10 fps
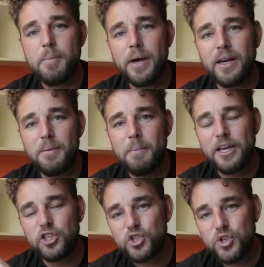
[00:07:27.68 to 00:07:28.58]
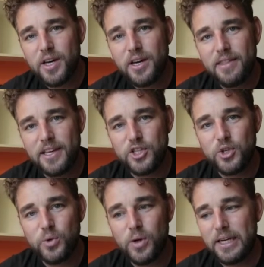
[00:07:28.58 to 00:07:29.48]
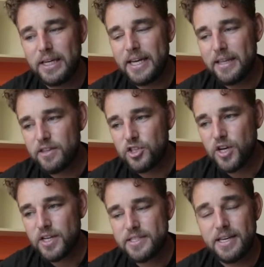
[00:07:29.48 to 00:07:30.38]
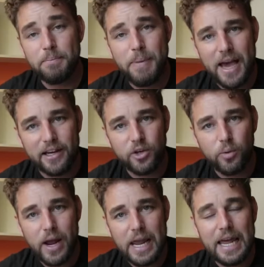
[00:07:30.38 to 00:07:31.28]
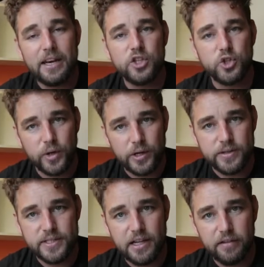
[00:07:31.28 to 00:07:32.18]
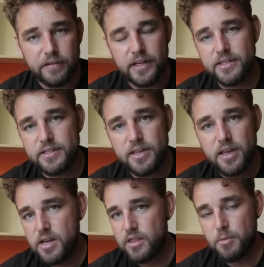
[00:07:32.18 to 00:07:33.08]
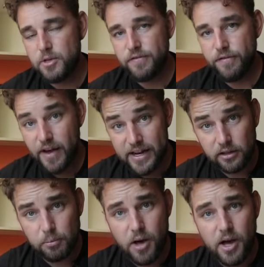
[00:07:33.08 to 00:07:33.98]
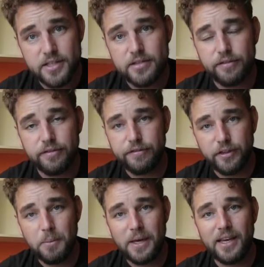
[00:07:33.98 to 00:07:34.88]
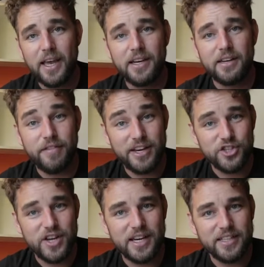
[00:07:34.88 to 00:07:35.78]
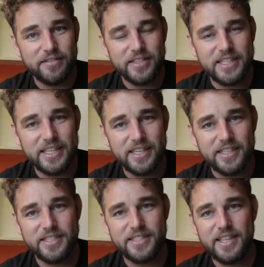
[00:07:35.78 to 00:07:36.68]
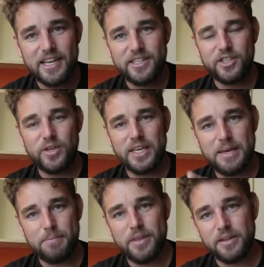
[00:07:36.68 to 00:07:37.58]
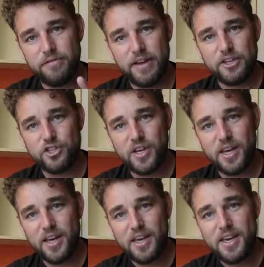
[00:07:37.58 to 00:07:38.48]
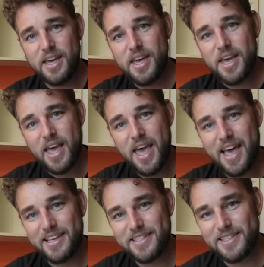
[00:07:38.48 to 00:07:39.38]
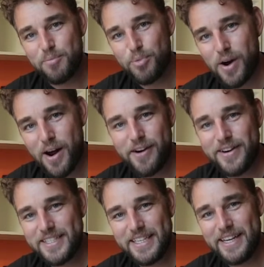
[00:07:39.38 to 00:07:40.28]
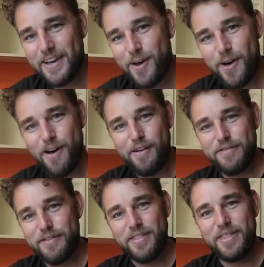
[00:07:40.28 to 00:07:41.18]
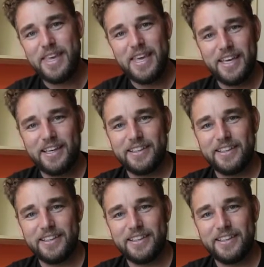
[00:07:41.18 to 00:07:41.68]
But make sure that you get the shots and pack it away and enjoy yourself. It is the most vital part of filming an adventure activity, is that you keep the adventure as the priority of the